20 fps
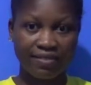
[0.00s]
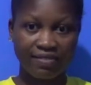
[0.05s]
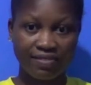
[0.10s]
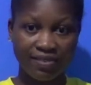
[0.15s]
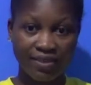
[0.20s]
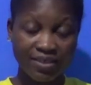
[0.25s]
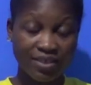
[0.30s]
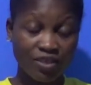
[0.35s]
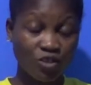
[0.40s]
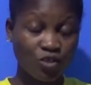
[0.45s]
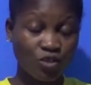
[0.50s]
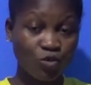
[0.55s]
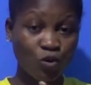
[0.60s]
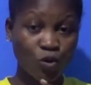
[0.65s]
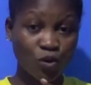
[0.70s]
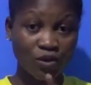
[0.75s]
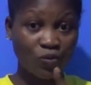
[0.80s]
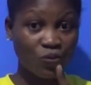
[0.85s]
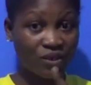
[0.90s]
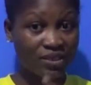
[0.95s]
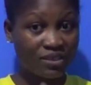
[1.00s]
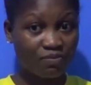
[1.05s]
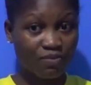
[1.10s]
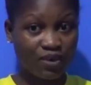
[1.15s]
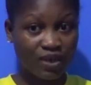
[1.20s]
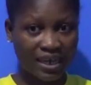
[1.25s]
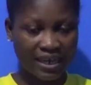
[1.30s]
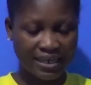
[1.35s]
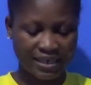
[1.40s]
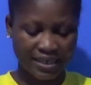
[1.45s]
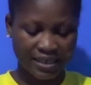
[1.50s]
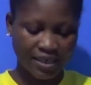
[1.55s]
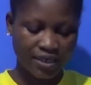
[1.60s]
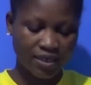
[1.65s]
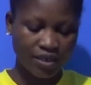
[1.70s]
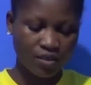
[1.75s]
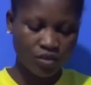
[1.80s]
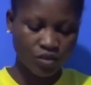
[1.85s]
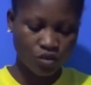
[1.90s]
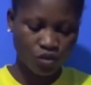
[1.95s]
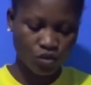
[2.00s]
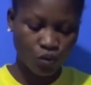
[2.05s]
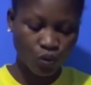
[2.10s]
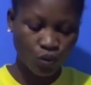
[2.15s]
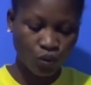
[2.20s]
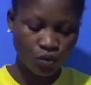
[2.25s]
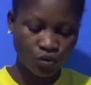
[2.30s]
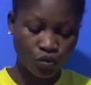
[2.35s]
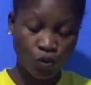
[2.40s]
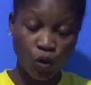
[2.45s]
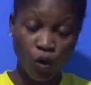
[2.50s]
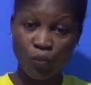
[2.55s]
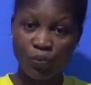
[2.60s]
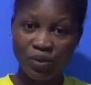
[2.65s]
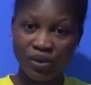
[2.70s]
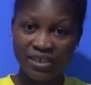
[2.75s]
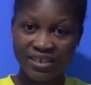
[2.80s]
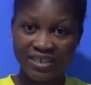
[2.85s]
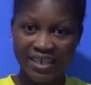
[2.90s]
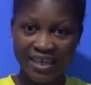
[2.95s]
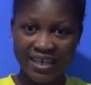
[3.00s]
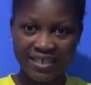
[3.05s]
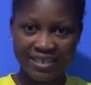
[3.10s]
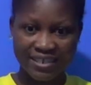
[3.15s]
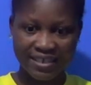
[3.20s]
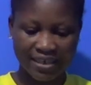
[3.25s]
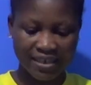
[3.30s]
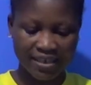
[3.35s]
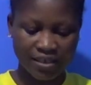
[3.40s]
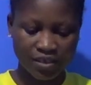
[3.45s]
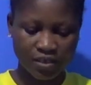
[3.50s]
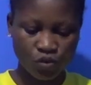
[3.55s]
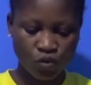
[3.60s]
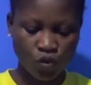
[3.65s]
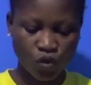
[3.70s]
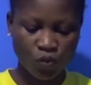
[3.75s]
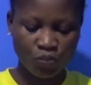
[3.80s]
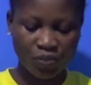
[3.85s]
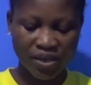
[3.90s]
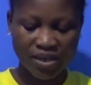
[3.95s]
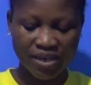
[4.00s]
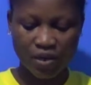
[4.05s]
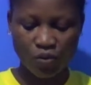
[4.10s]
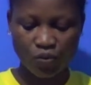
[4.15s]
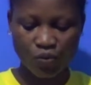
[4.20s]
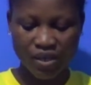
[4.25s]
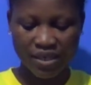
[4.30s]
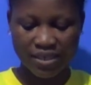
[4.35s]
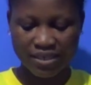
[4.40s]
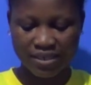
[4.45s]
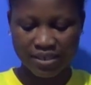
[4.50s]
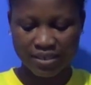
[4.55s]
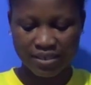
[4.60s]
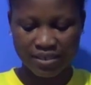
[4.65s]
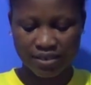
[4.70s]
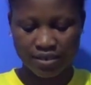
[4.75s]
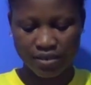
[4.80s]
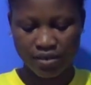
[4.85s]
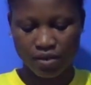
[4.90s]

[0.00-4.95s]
This is soaked with blood. So you open gently, you open the wings,